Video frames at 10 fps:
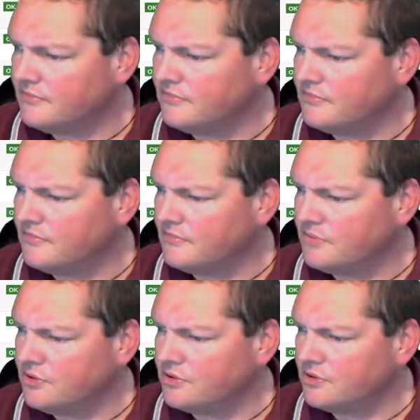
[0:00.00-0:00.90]

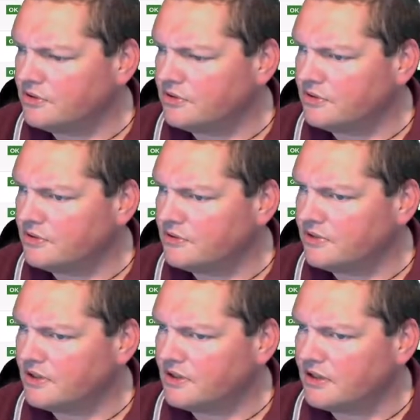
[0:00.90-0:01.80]
Moodle
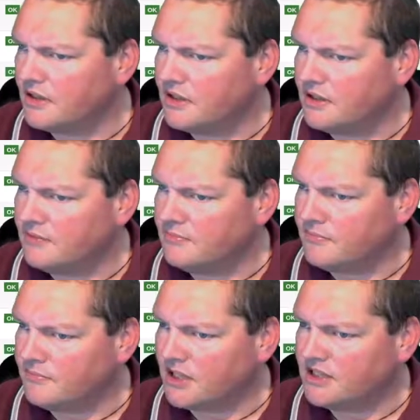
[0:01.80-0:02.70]

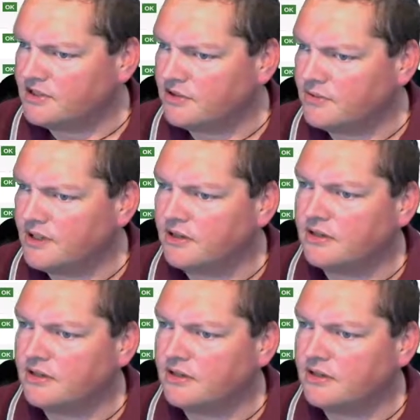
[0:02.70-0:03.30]
MySQL,